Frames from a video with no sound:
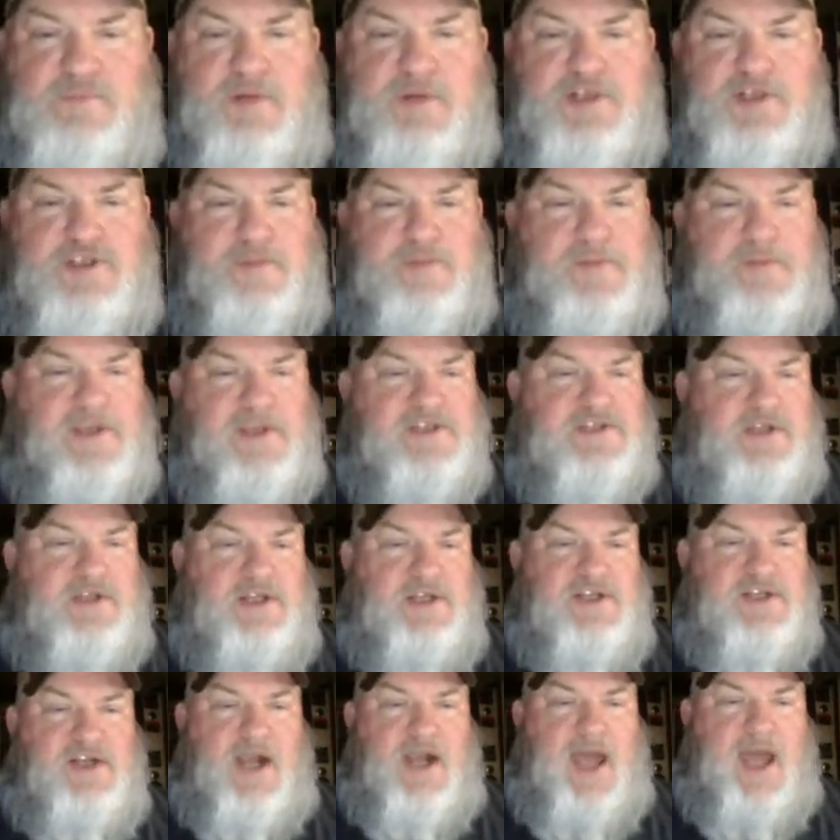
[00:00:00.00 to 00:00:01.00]
put your pistol
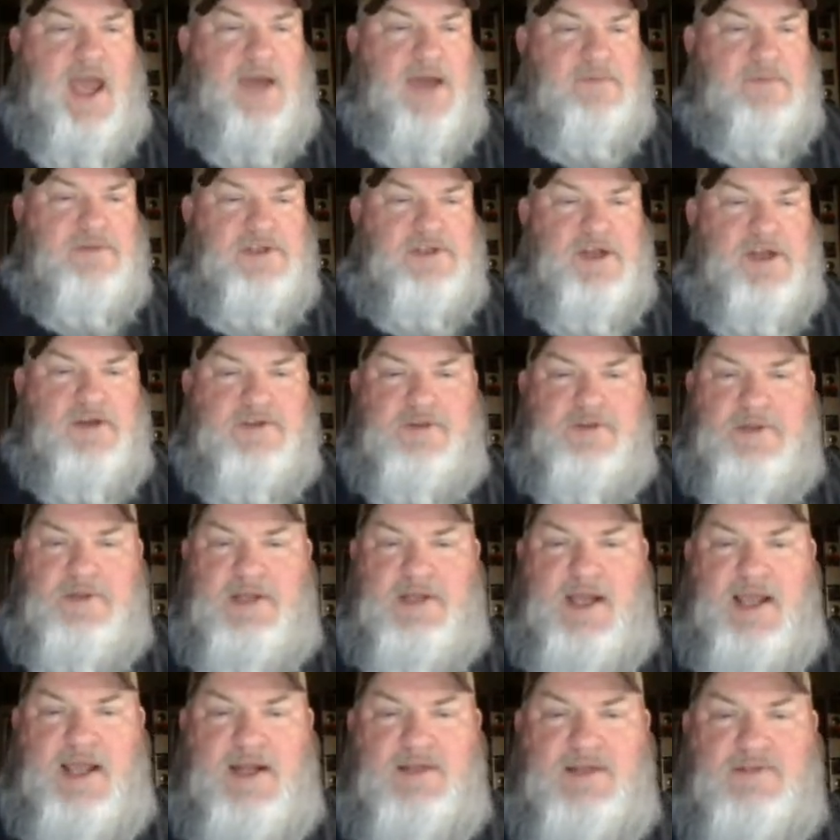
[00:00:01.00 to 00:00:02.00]
in your lap when you go through
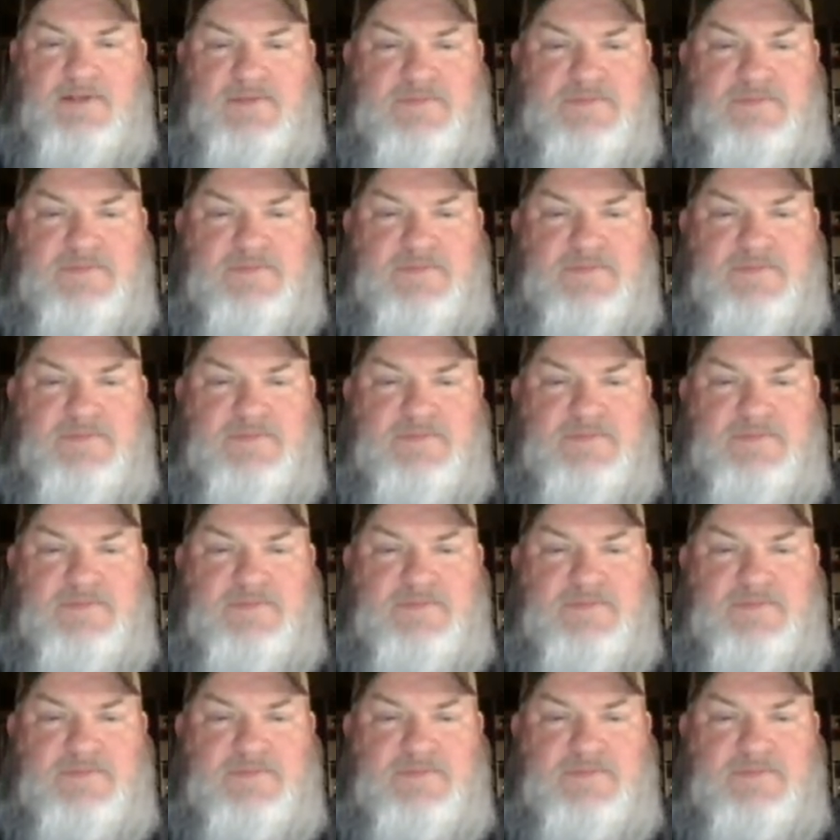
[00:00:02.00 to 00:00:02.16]
Atlanta.